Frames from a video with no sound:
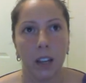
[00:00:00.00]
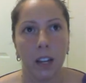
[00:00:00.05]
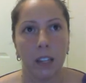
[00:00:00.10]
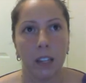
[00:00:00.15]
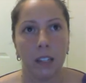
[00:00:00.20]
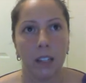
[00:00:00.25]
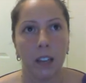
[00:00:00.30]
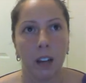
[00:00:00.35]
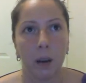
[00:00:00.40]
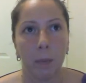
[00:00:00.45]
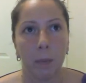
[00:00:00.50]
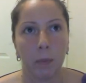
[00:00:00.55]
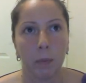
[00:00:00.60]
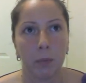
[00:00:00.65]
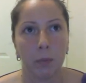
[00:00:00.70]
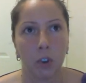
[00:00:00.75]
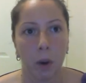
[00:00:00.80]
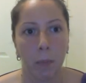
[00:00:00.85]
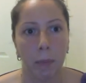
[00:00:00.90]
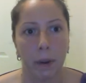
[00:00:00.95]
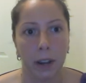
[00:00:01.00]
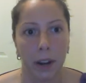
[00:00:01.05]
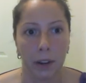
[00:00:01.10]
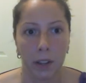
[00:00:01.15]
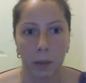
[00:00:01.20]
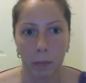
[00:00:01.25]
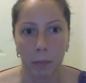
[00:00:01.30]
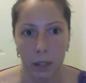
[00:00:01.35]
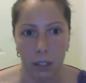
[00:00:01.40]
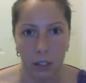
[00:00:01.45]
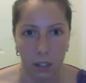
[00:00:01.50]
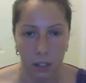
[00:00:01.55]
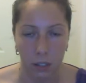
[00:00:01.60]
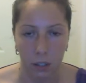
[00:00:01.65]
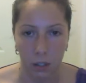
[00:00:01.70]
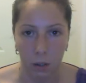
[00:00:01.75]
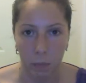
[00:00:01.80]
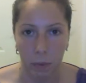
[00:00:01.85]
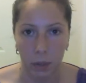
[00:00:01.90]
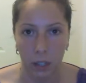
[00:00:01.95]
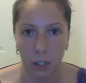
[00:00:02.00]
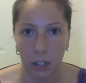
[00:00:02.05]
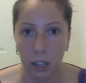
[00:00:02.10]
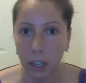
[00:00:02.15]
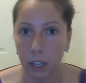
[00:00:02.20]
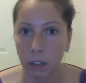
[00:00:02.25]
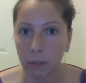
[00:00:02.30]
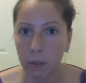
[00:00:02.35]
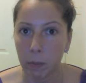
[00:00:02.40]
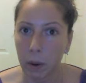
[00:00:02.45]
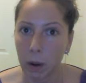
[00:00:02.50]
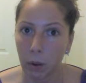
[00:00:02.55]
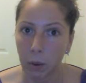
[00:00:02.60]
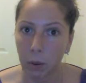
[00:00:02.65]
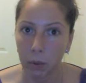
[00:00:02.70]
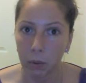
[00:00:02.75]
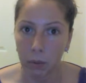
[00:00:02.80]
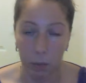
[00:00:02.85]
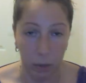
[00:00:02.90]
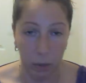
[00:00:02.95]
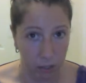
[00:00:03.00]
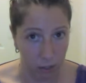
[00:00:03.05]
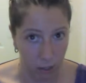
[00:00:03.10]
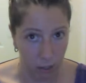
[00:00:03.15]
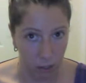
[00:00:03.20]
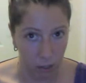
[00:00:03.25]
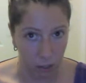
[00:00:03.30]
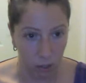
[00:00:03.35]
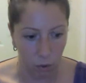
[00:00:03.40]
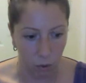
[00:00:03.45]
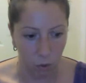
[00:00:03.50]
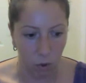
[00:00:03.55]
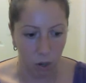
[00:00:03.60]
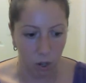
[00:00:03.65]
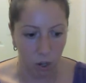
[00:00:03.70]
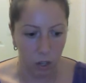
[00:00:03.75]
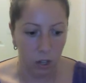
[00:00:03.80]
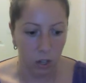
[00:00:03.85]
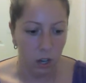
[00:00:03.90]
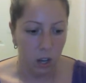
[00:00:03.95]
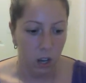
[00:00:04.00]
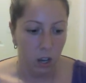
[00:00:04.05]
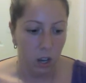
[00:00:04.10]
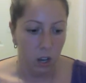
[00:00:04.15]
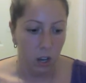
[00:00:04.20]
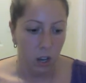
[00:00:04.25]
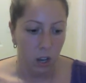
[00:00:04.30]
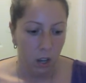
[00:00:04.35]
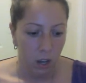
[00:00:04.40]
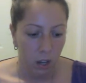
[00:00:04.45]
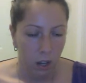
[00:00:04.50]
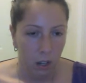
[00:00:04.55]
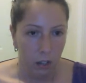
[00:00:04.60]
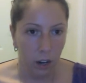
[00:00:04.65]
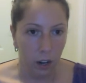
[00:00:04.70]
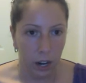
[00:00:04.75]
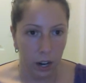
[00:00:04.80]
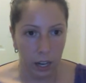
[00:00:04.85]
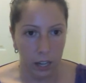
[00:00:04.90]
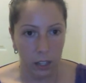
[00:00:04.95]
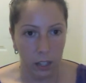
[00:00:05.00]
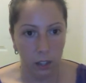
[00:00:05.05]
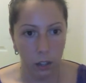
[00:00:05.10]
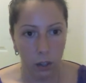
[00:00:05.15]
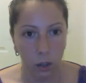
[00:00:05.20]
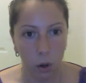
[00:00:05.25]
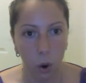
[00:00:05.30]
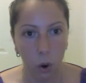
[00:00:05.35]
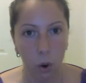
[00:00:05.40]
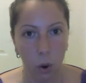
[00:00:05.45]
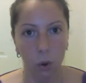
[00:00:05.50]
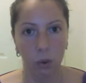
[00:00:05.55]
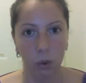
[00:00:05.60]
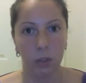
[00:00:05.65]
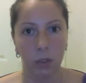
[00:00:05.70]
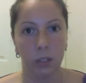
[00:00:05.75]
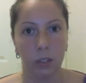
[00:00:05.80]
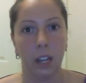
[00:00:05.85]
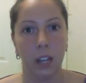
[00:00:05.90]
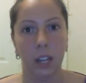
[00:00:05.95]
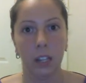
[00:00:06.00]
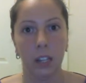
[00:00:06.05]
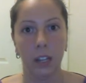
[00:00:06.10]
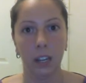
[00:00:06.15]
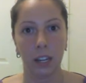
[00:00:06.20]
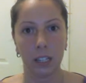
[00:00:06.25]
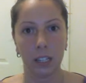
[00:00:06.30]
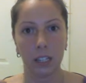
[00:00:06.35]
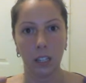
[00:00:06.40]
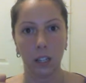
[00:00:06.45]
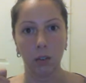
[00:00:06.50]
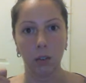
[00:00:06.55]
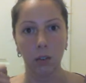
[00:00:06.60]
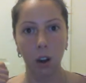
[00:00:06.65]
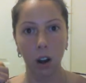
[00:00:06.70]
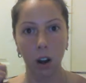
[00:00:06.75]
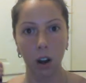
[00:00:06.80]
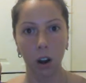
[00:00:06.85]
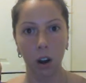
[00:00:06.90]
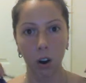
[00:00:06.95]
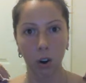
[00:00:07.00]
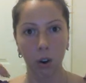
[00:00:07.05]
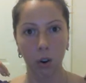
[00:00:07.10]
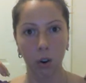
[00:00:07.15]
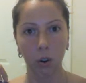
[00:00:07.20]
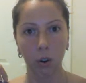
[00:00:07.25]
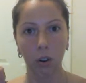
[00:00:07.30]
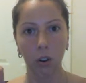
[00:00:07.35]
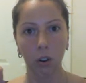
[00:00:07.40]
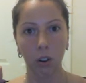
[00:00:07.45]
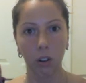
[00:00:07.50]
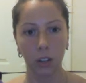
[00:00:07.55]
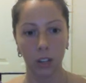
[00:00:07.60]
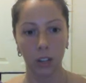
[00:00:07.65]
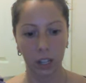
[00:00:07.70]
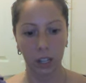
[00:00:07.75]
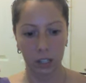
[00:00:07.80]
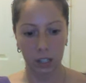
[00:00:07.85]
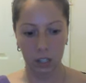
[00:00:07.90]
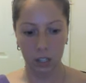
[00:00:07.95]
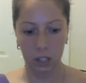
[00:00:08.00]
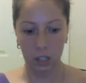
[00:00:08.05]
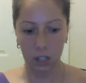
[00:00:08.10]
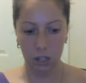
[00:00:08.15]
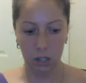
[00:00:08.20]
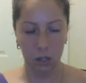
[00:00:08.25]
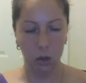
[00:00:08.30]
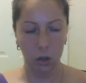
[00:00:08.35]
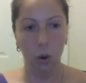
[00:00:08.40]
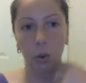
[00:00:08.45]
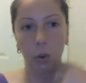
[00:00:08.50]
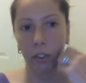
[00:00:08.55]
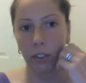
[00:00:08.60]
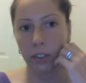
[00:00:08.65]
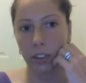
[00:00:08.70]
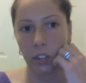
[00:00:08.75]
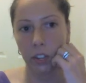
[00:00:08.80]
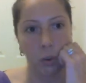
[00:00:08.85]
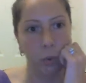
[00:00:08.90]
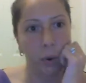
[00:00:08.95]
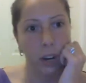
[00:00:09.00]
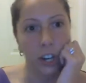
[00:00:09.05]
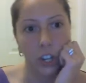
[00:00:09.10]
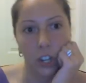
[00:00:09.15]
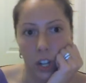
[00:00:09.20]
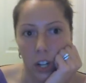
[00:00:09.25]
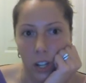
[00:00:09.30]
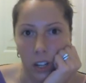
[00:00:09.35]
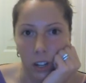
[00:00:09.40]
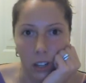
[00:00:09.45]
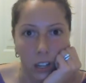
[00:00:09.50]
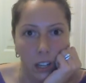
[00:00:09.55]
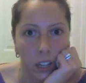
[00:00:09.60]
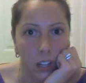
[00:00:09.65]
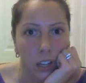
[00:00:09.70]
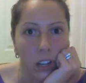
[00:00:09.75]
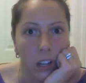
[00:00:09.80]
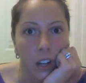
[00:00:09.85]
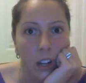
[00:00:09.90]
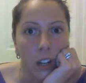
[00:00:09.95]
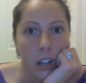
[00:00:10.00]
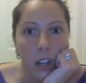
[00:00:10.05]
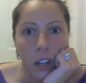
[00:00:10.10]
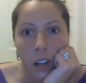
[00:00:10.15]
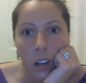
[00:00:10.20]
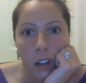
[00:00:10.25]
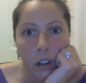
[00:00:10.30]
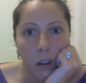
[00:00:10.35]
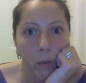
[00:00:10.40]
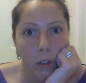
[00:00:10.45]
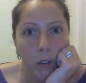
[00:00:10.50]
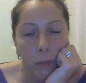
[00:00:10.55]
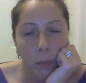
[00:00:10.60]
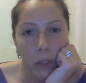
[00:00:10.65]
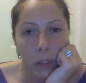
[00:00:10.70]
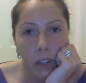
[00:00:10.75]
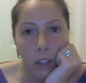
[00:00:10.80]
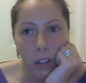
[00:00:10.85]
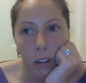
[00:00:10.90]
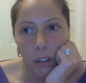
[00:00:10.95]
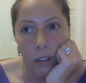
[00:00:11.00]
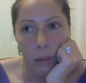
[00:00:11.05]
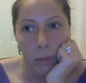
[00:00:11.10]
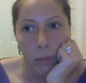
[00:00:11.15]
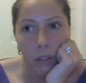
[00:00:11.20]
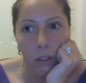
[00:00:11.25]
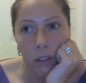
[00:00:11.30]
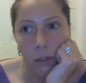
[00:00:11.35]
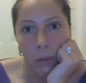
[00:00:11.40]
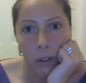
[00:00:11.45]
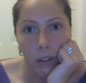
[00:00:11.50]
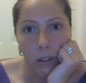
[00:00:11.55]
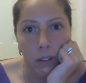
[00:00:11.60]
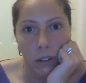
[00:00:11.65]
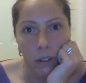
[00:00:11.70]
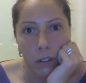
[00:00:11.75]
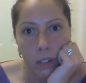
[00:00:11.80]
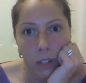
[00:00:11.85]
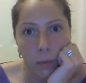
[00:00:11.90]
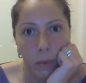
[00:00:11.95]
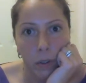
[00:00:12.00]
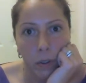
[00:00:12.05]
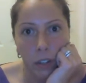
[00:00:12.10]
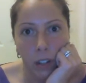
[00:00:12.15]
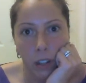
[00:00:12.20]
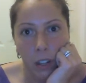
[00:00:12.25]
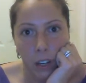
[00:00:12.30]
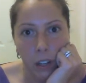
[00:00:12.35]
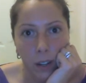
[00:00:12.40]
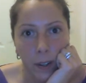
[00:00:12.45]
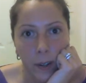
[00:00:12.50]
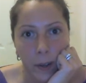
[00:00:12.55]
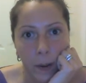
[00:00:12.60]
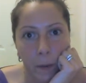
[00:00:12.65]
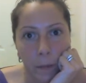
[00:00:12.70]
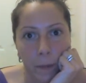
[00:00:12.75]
Ends up dropping out of the business or being negative about business or not hitting their goals. And the next thing you know, it's this whole situation and they're like, I don't want to be accountability partners, but like,